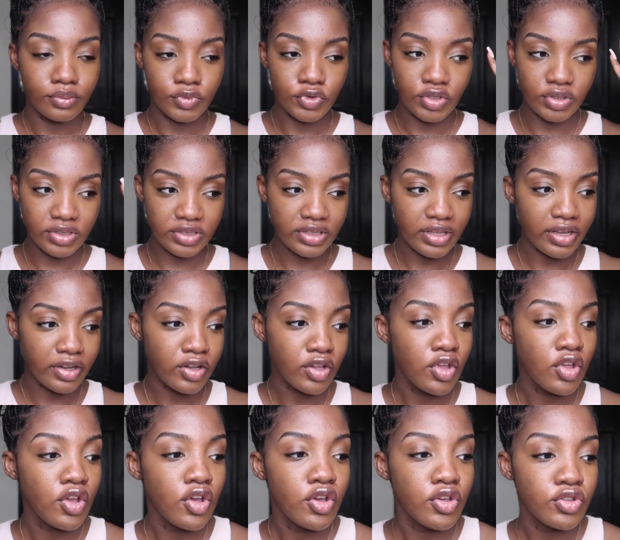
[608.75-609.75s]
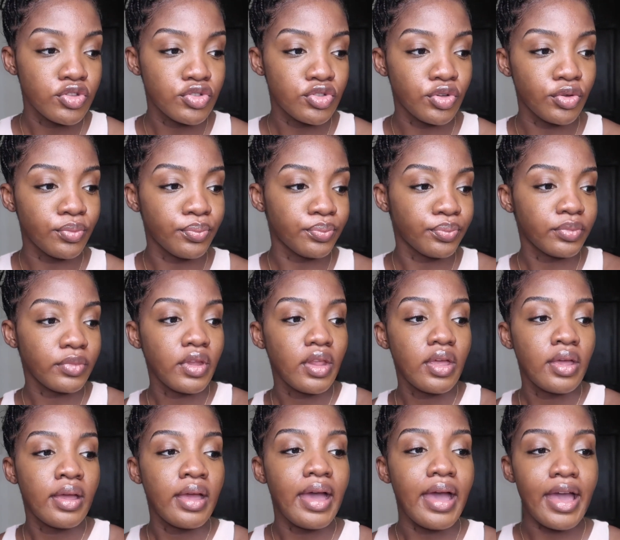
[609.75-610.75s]
Understand? So
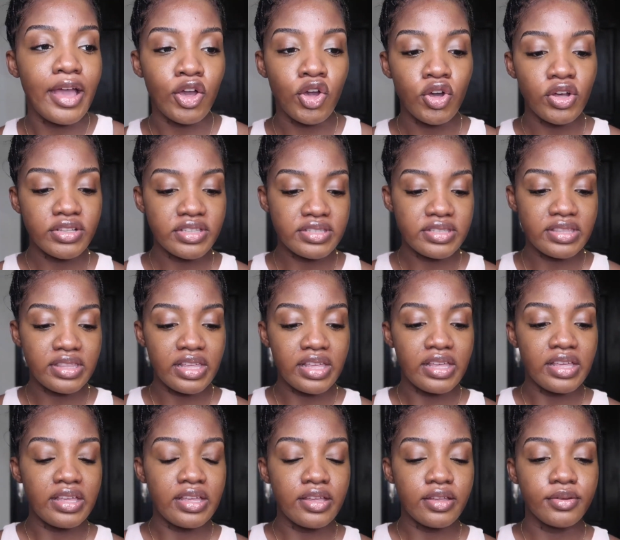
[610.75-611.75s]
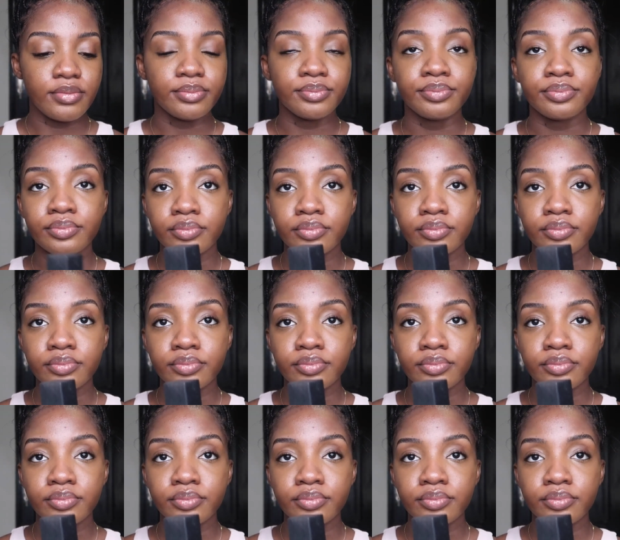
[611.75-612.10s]
I got the